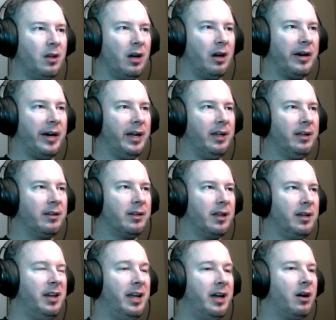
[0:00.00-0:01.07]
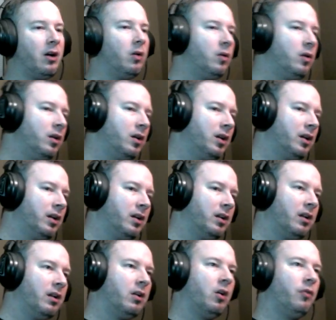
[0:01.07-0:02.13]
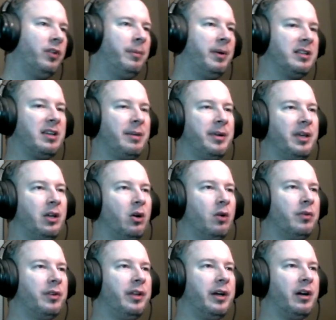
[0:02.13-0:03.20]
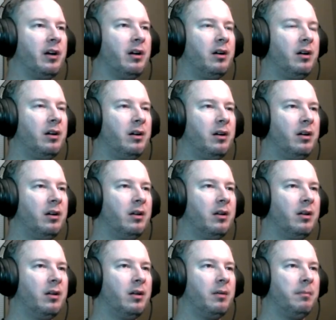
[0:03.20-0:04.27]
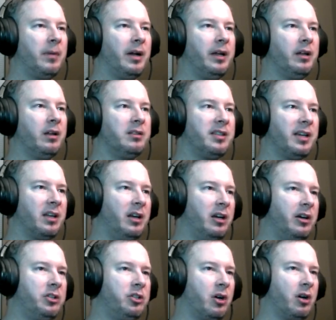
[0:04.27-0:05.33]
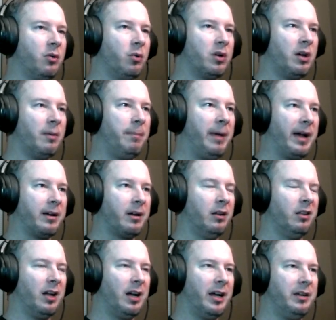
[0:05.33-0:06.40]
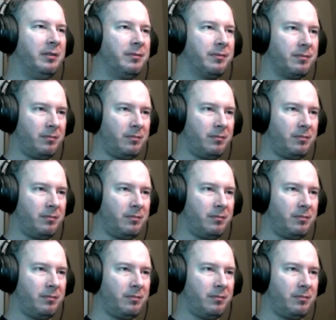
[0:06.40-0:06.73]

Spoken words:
Alright, and now, hopefully by the time I get over there, my secondary turret will come back online.